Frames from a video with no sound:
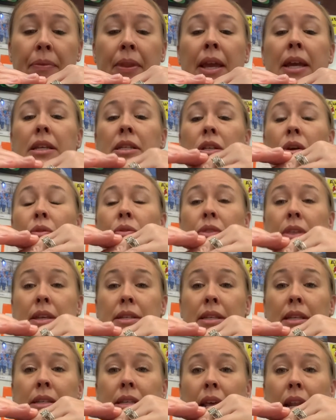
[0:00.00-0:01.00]
So this
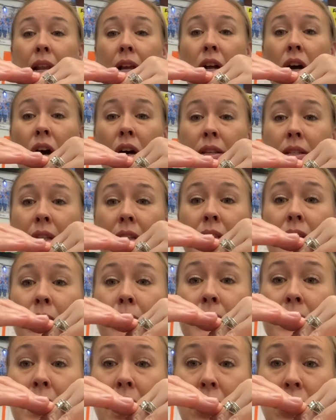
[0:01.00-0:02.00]
is going to cause a
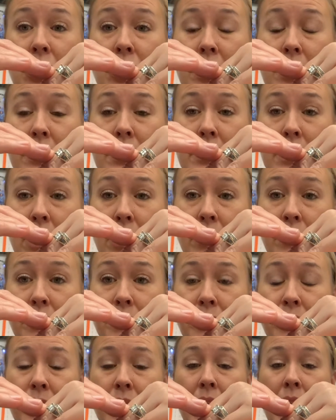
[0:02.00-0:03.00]
subduction
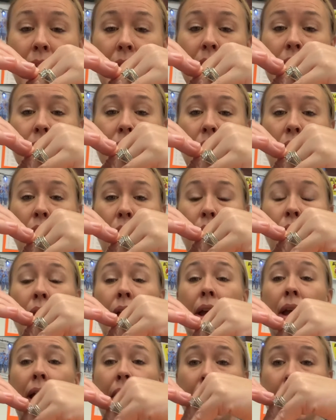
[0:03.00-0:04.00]
zone. So
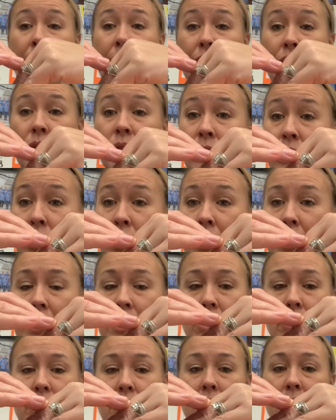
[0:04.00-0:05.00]
if you look,
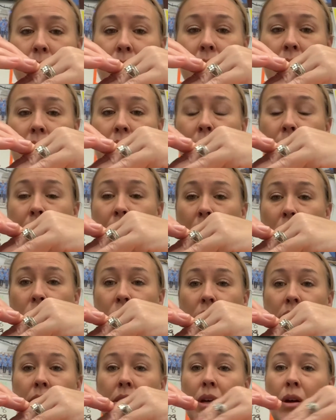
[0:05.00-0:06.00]
there's going to be a
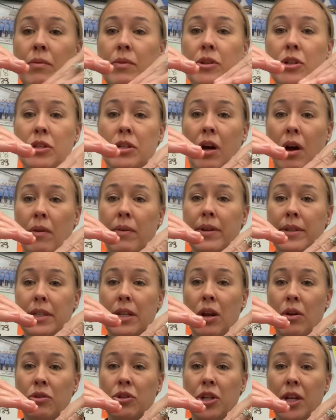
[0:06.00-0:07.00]
subduction zone, which is always an
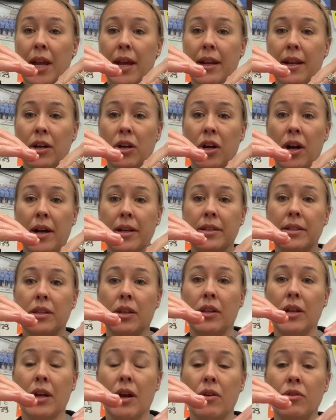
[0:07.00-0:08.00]
oceanic crust. So
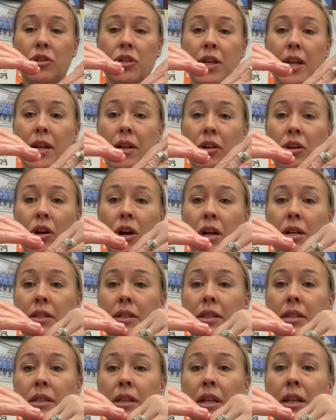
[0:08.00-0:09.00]
the oceanic crust
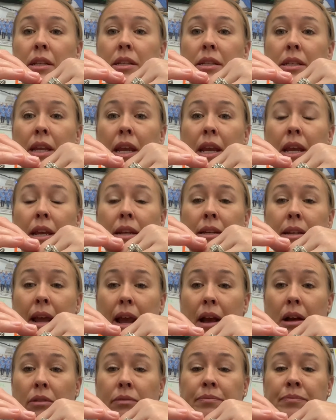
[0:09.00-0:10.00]
is going to sink
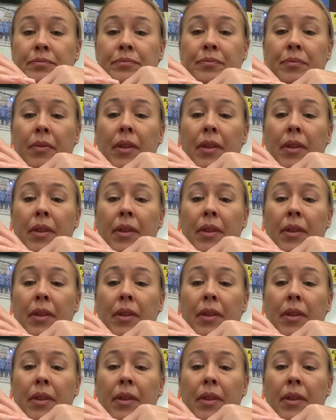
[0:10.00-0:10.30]
down,